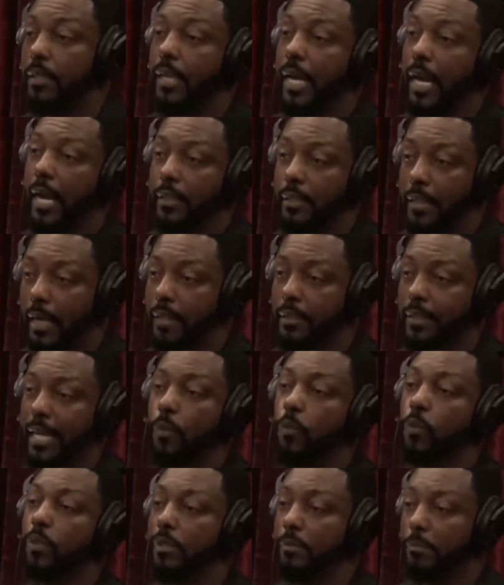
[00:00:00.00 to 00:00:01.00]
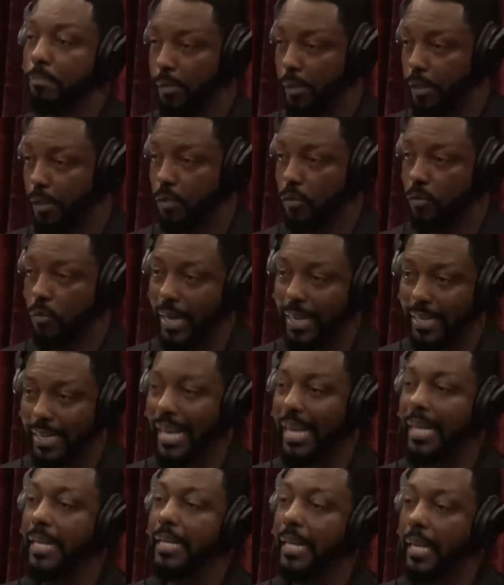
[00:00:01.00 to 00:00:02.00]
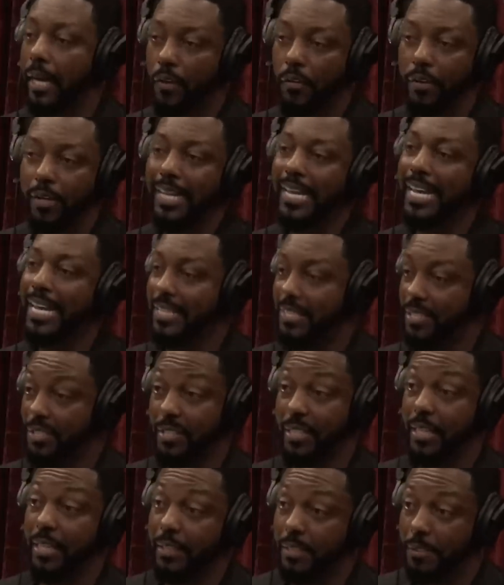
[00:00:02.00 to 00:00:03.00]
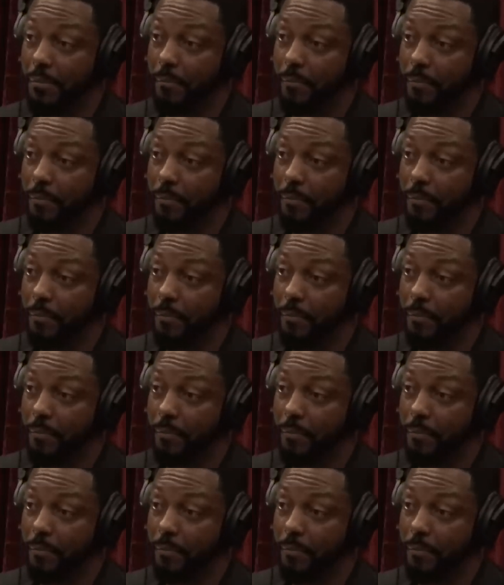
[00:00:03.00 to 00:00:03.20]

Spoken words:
and that they will obliterate any area, any city.